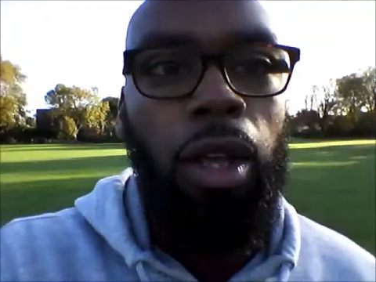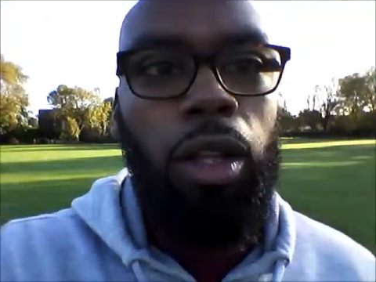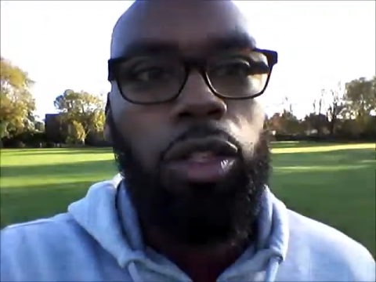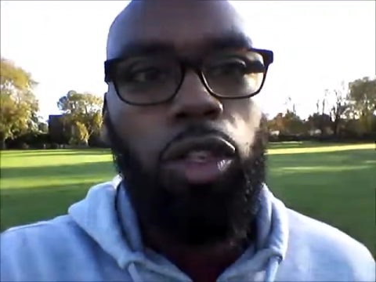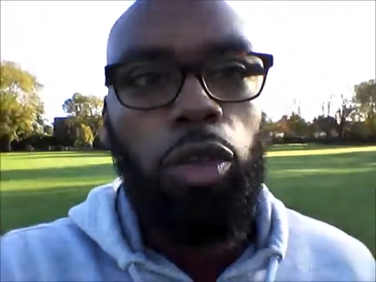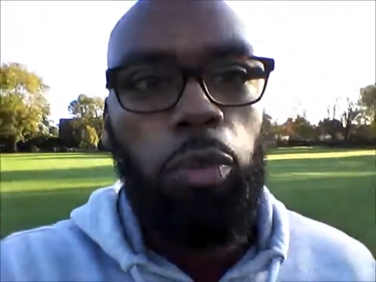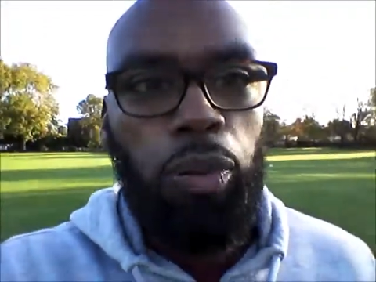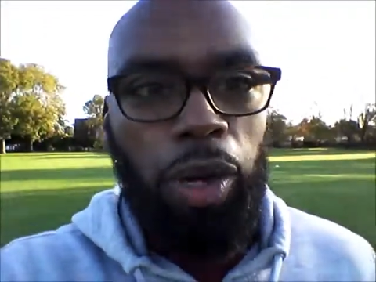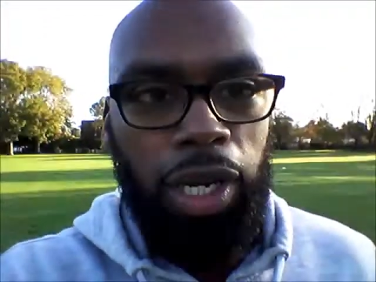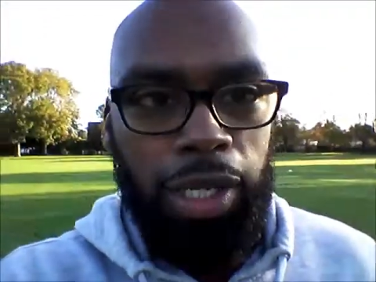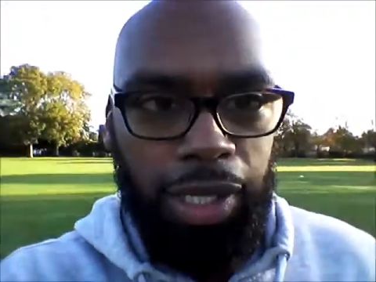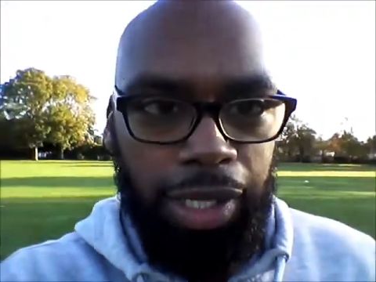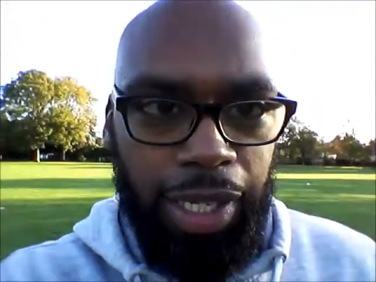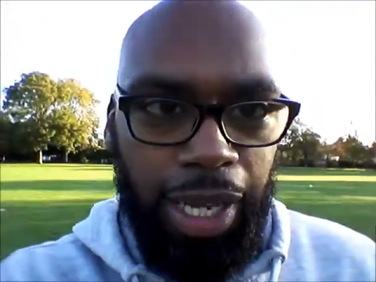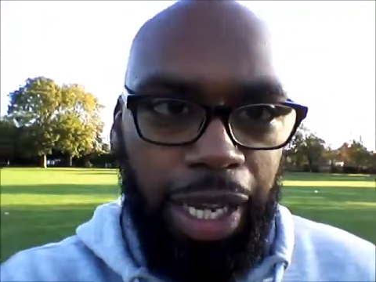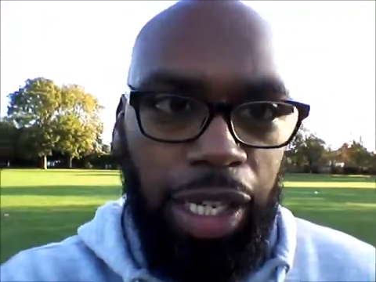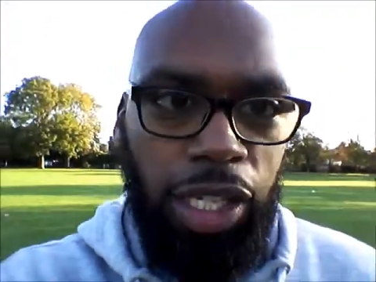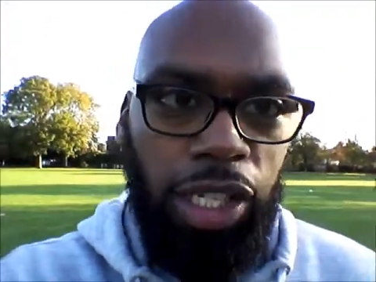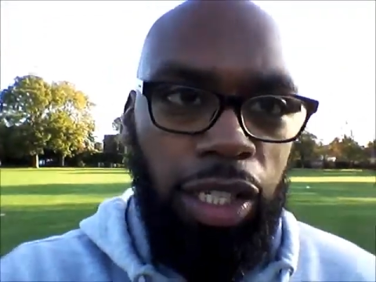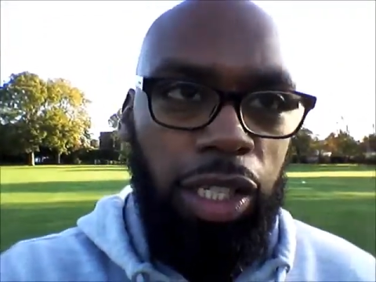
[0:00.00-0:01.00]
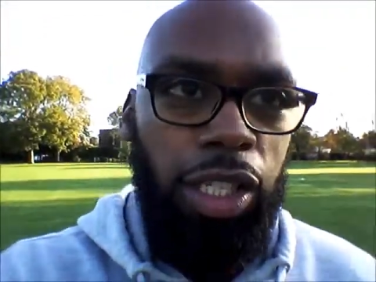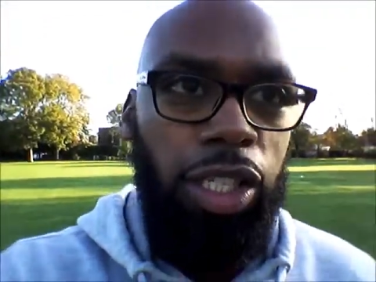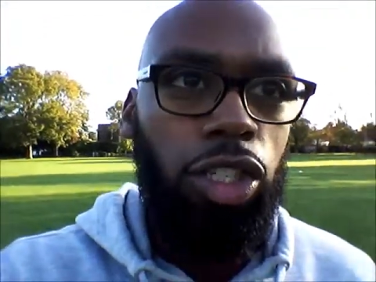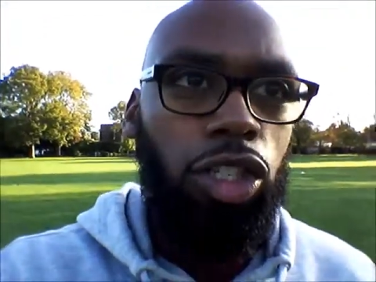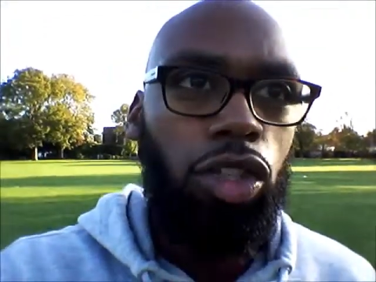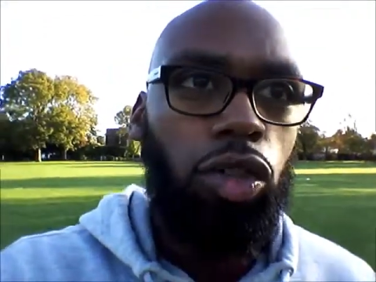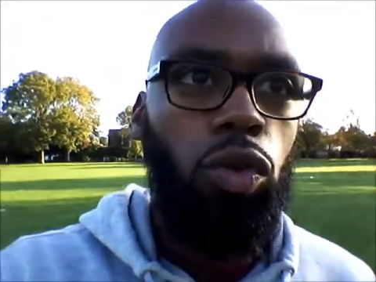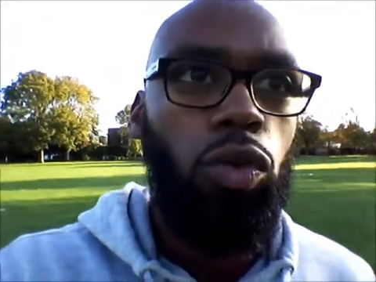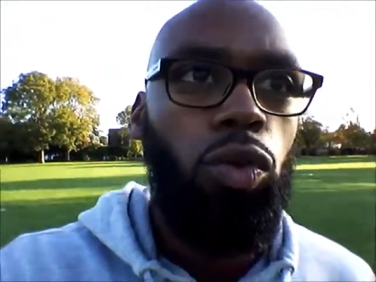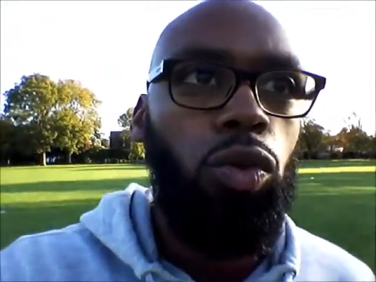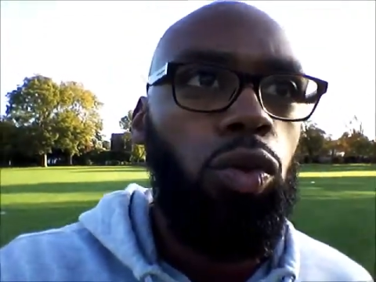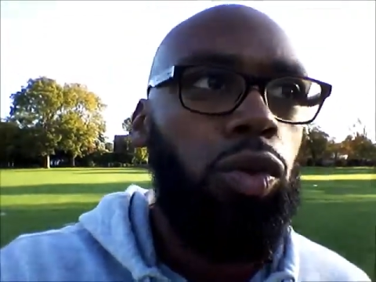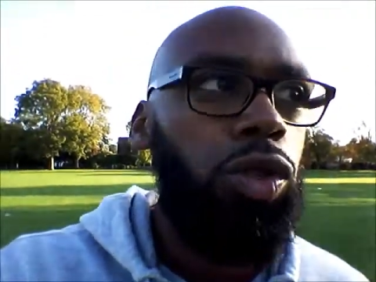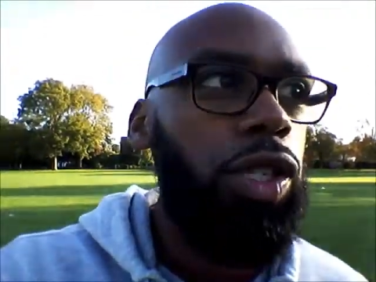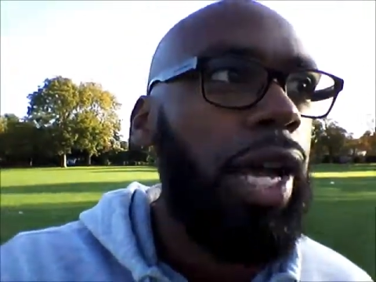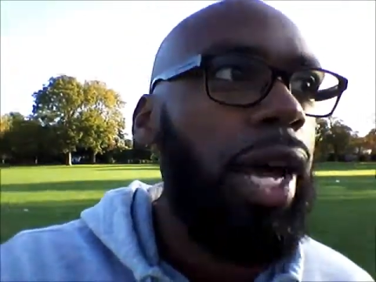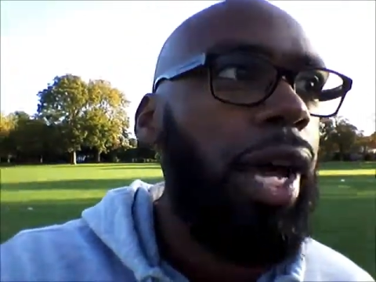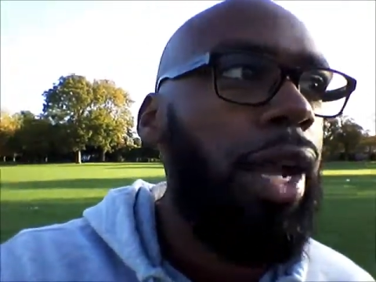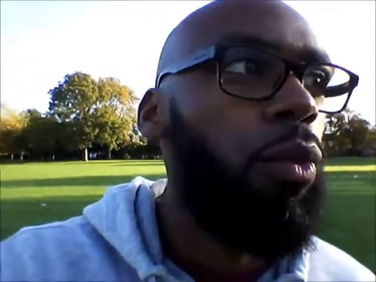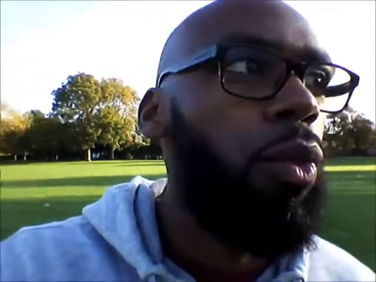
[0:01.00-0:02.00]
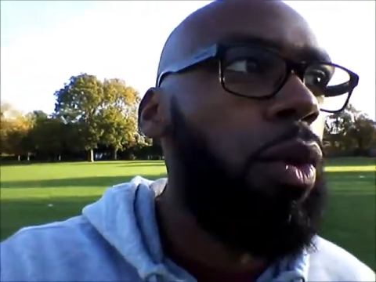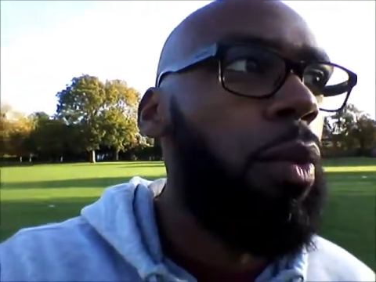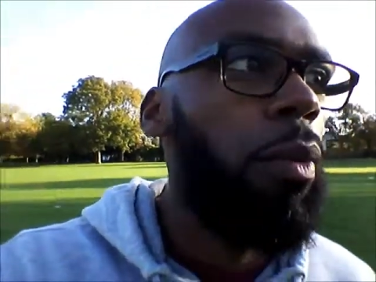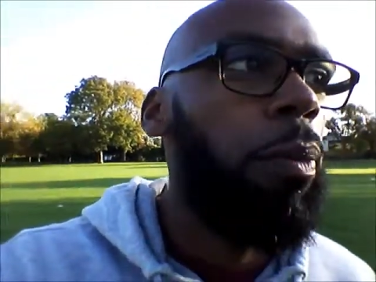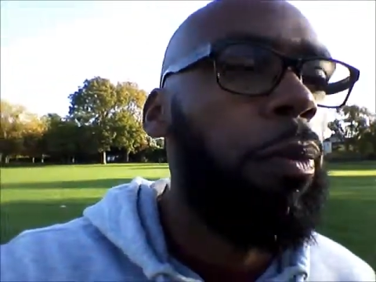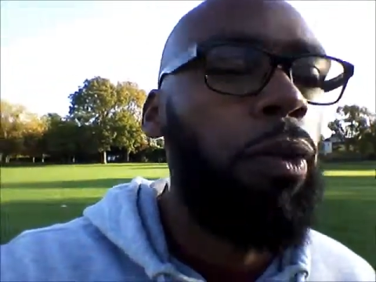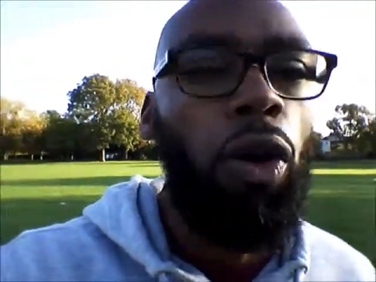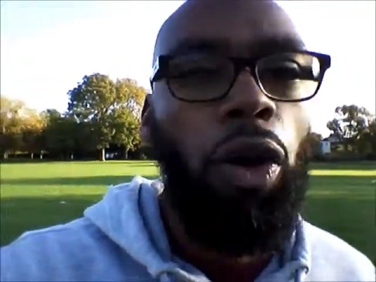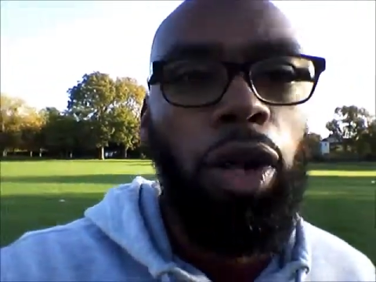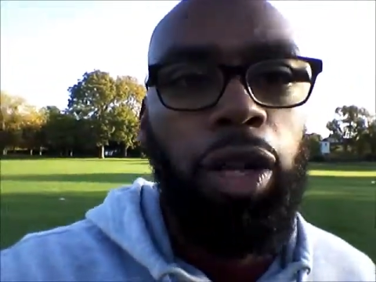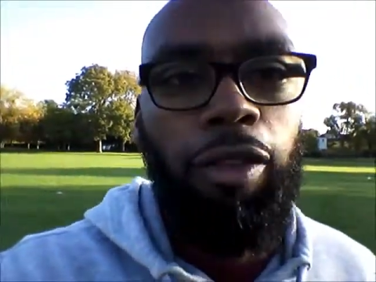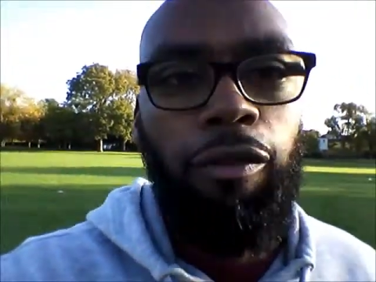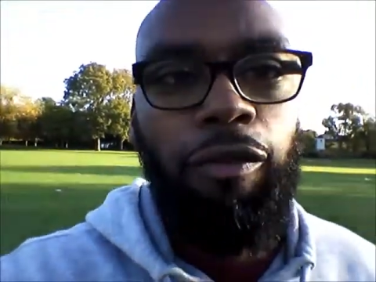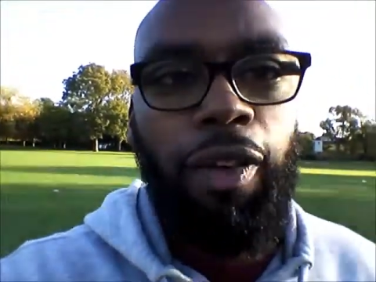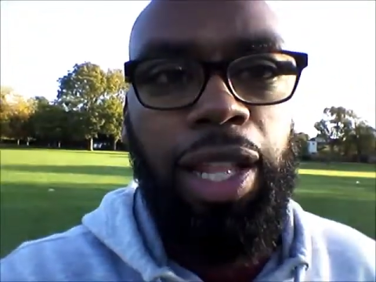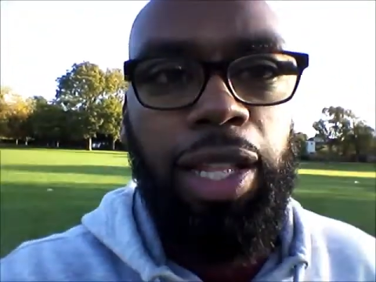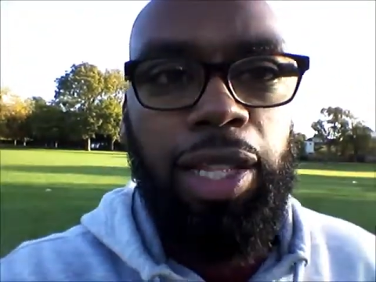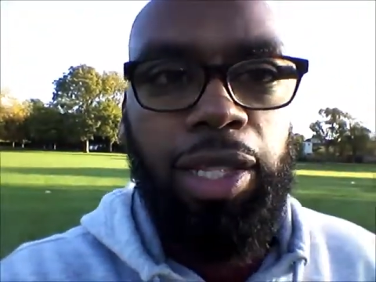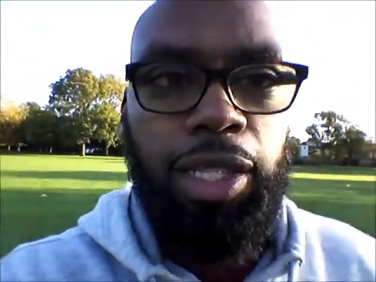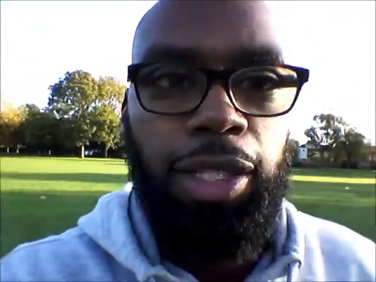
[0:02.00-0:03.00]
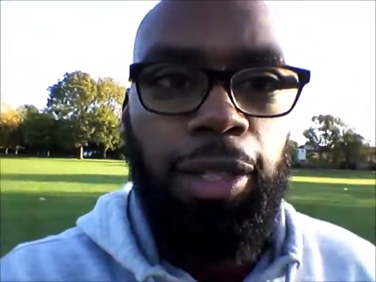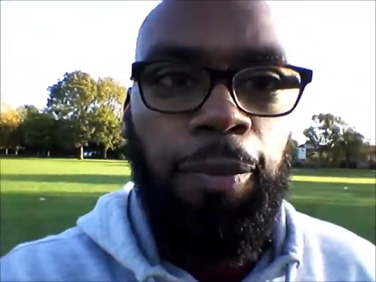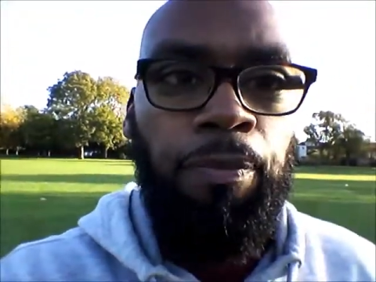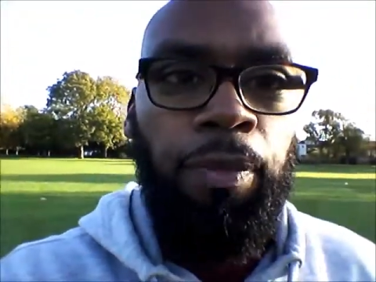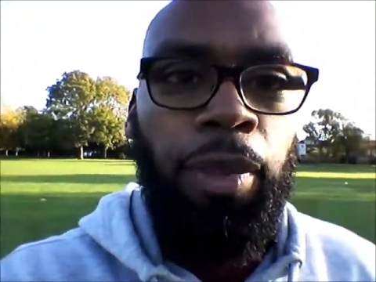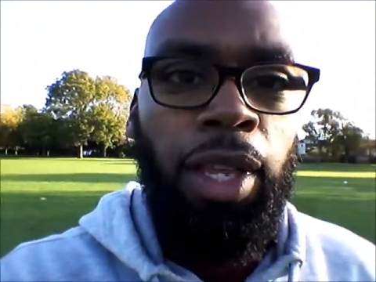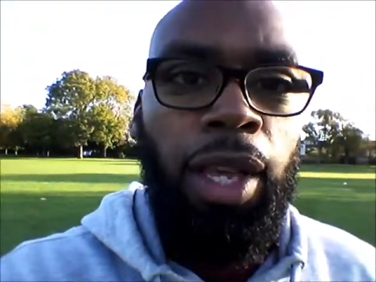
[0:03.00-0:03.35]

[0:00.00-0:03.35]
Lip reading: do presentations in schools, and we would put on events.